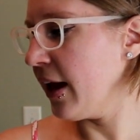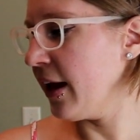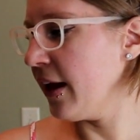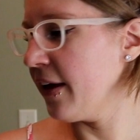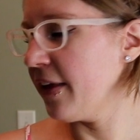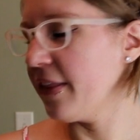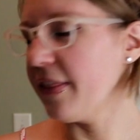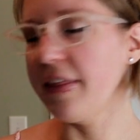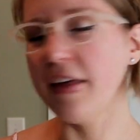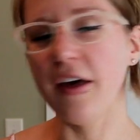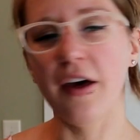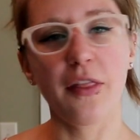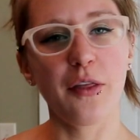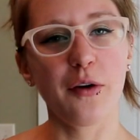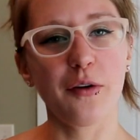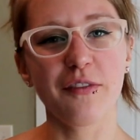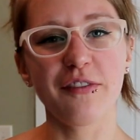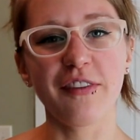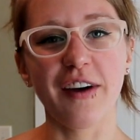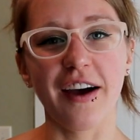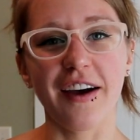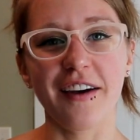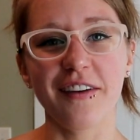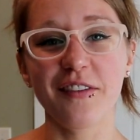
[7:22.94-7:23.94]
and the
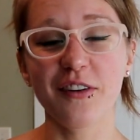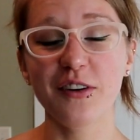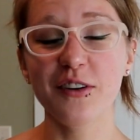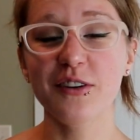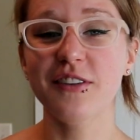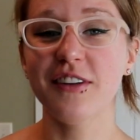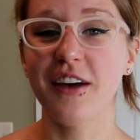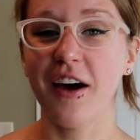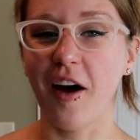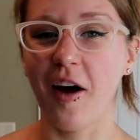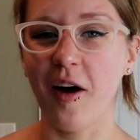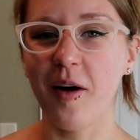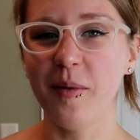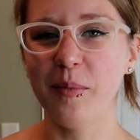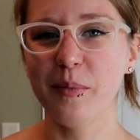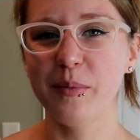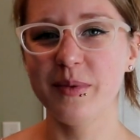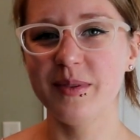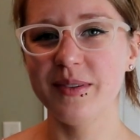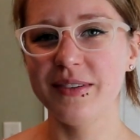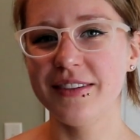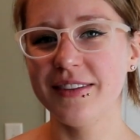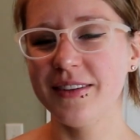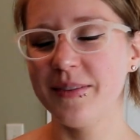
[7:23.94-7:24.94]
other 5 are
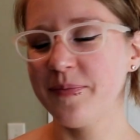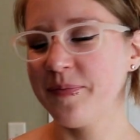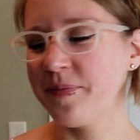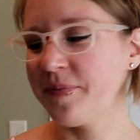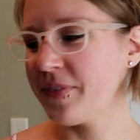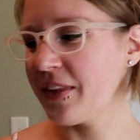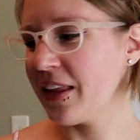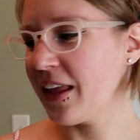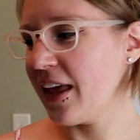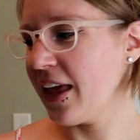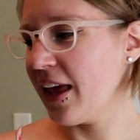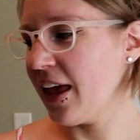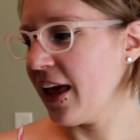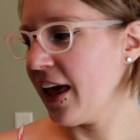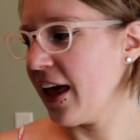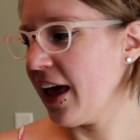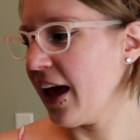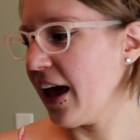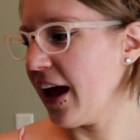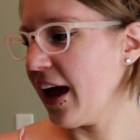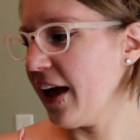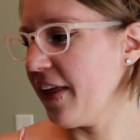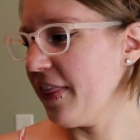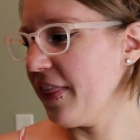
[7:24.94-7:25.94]
tops.
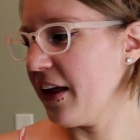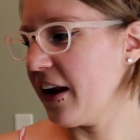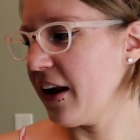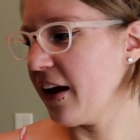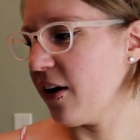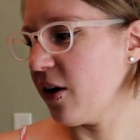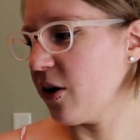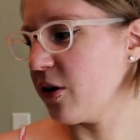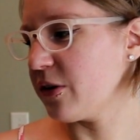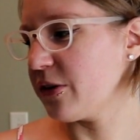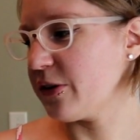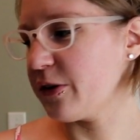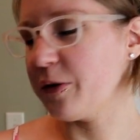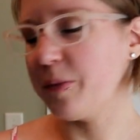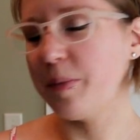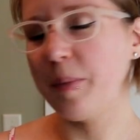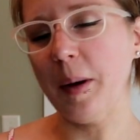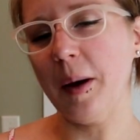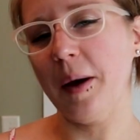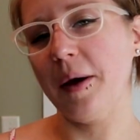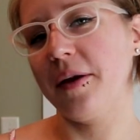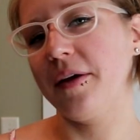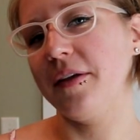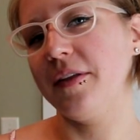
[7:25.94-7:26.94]
And then I also
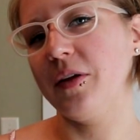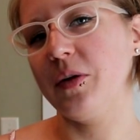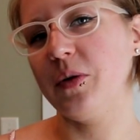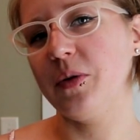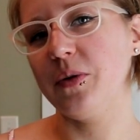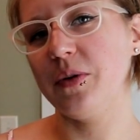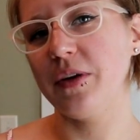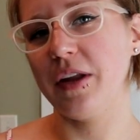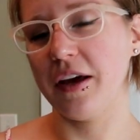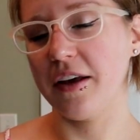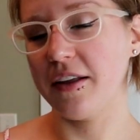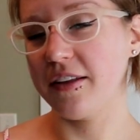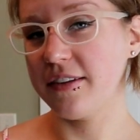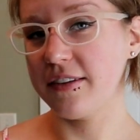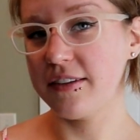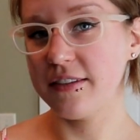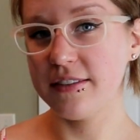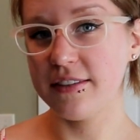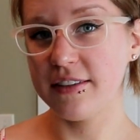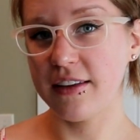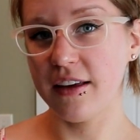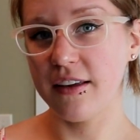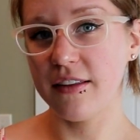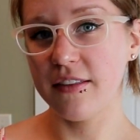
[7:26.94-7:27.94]
bought a little
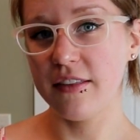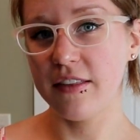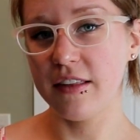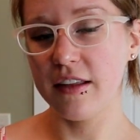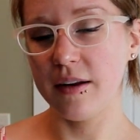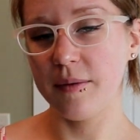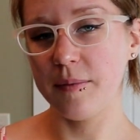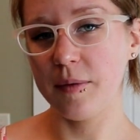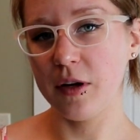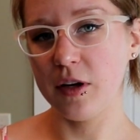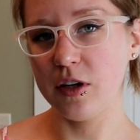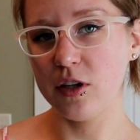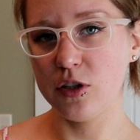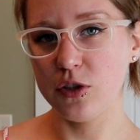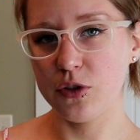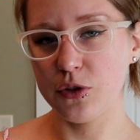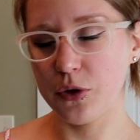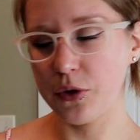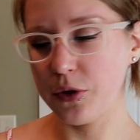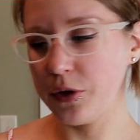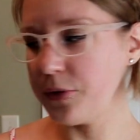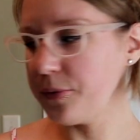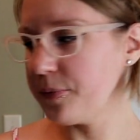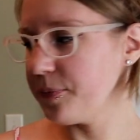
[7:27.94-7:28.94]
necklace set that I'm going to
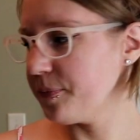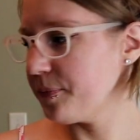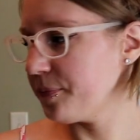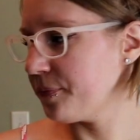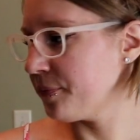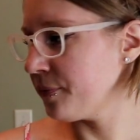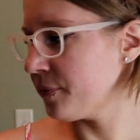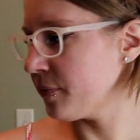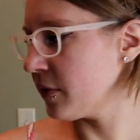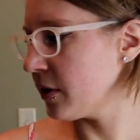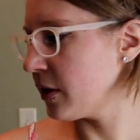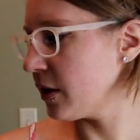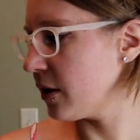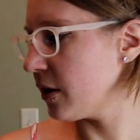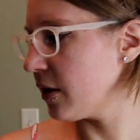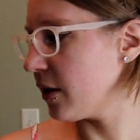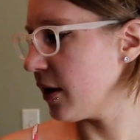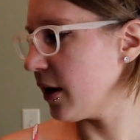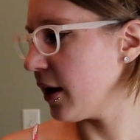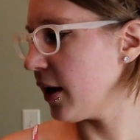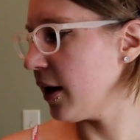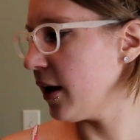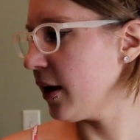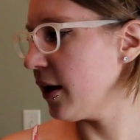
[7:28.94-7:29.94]
show you.
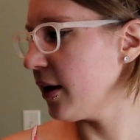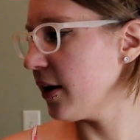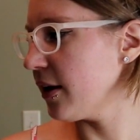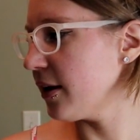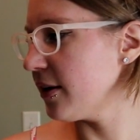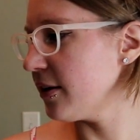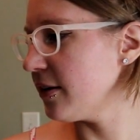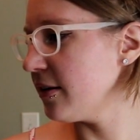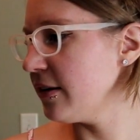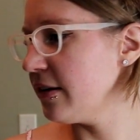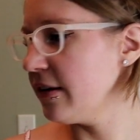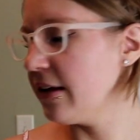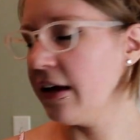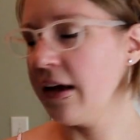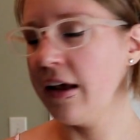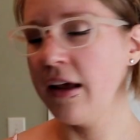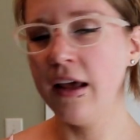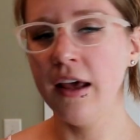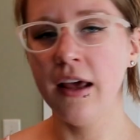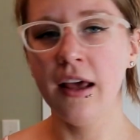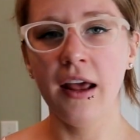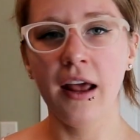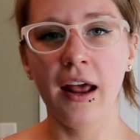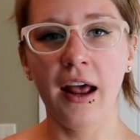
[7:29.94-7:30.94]
And
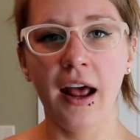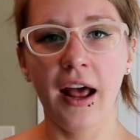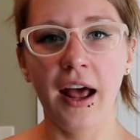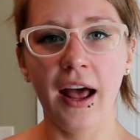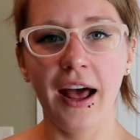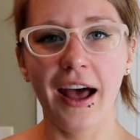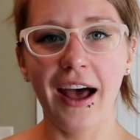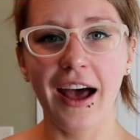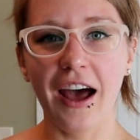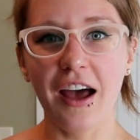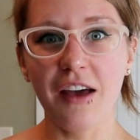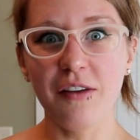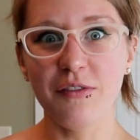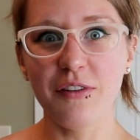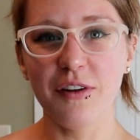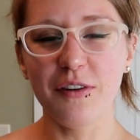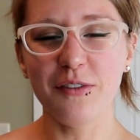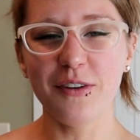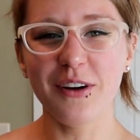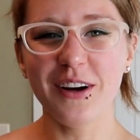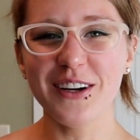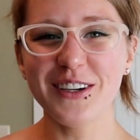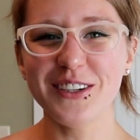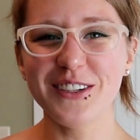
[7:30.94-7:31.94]
I've
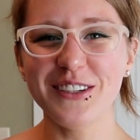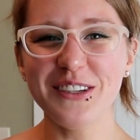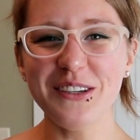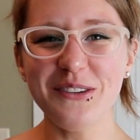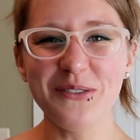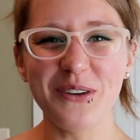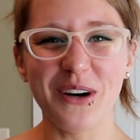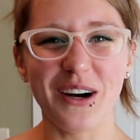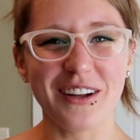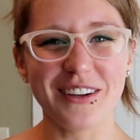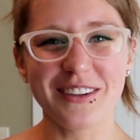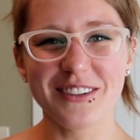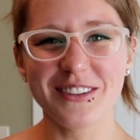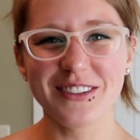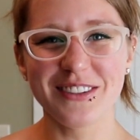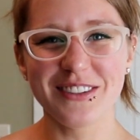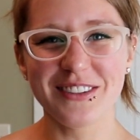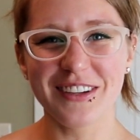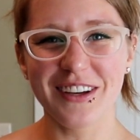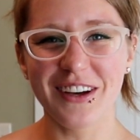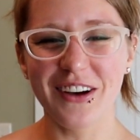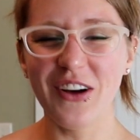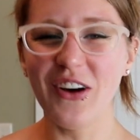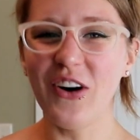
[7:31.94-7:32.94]
never actually
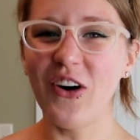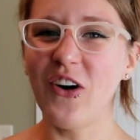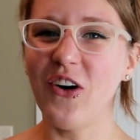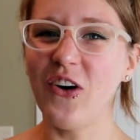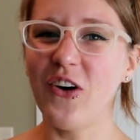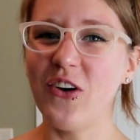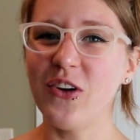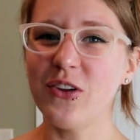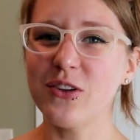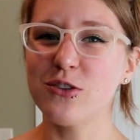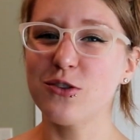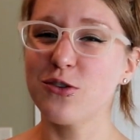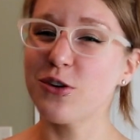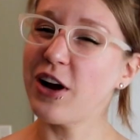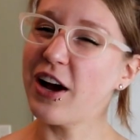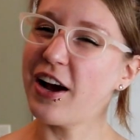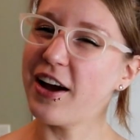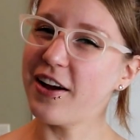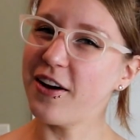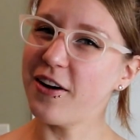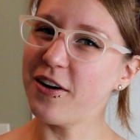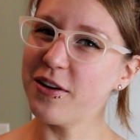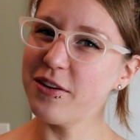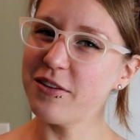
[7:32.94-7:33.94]
watched a haul
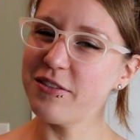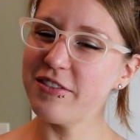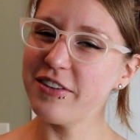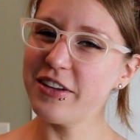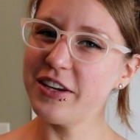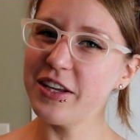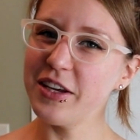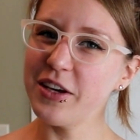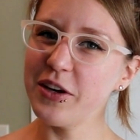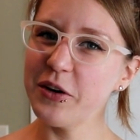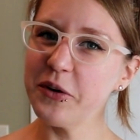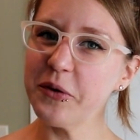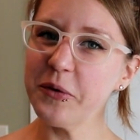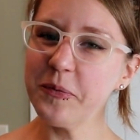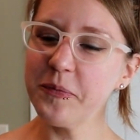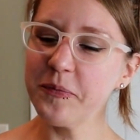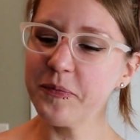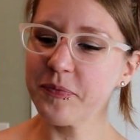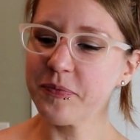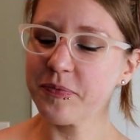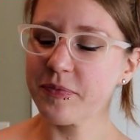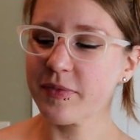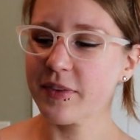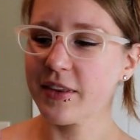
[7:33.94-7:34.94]
try-on video.
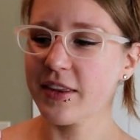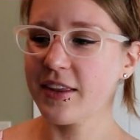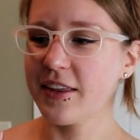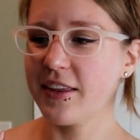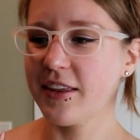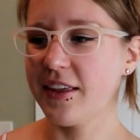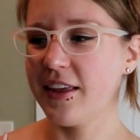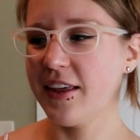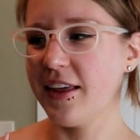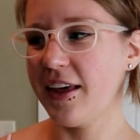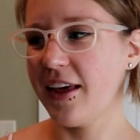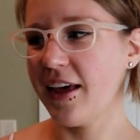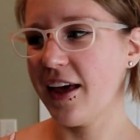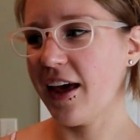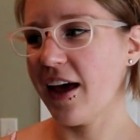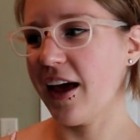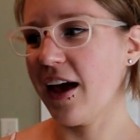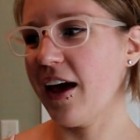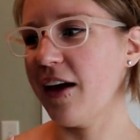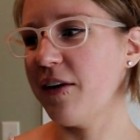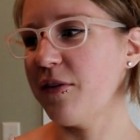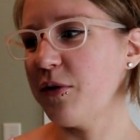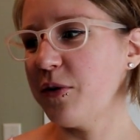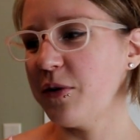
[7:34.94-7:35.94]

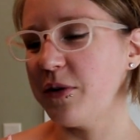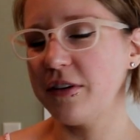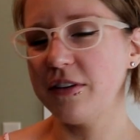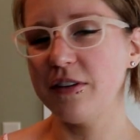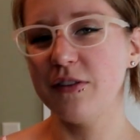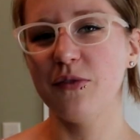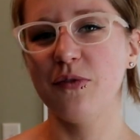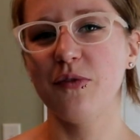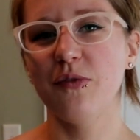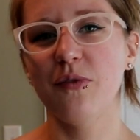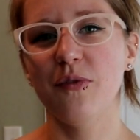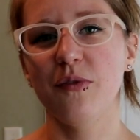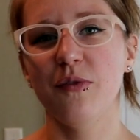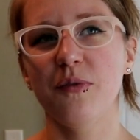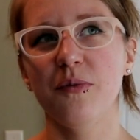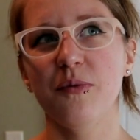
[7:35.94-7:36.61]
I've always